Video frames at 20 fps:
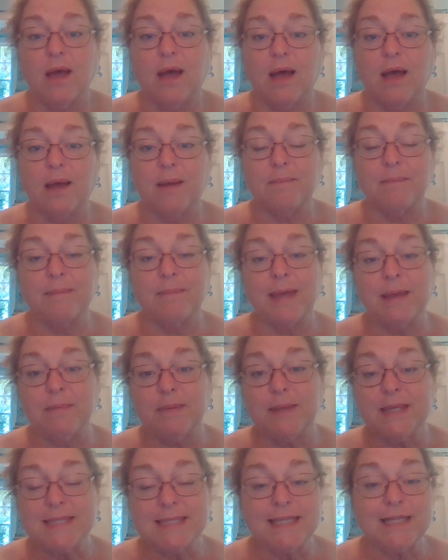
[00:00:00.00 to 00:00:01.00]
Uh,
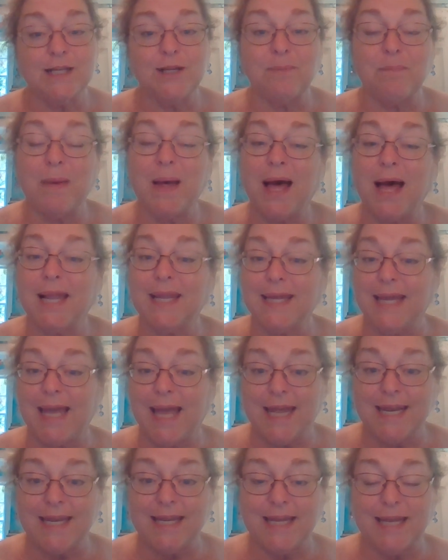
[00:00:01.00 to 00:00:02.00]
maybe it's a little
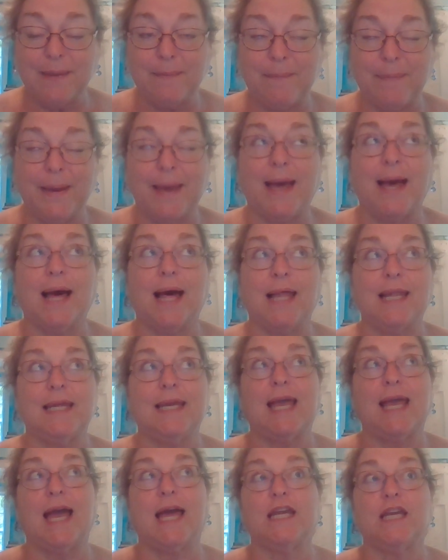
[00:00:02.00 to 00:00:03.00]
Pollyanna,
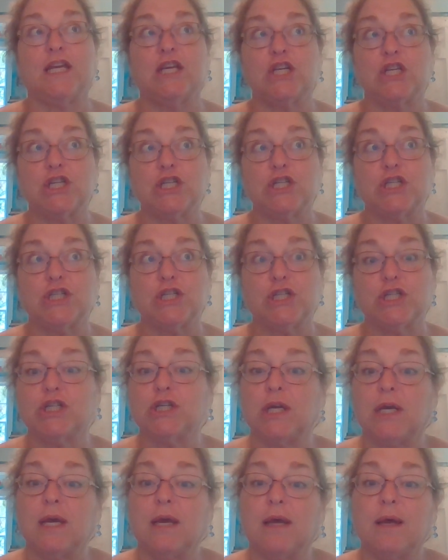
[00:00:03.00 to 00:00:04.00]

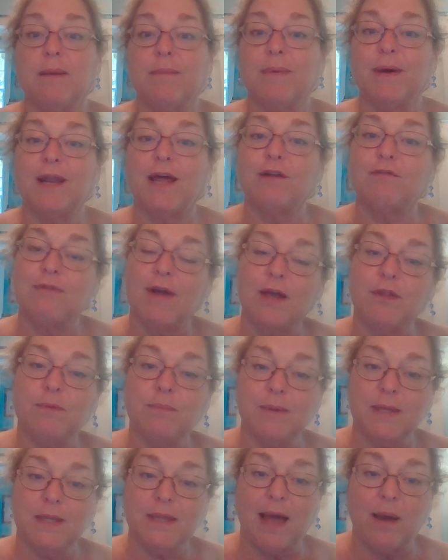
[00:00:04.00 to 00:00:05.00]
Pollyanna-ish, but I'd rather
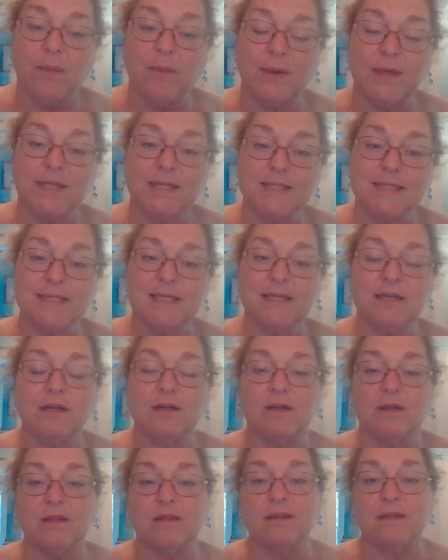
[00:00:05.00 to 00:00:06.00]
be that way than
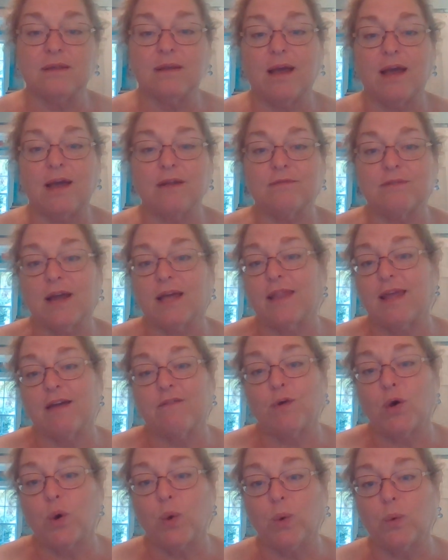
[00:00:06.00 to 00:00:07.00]
cynical. I'd rather
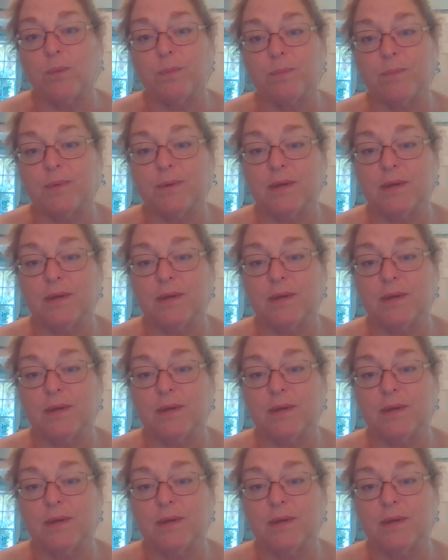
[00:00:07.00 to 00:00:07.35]
have hope.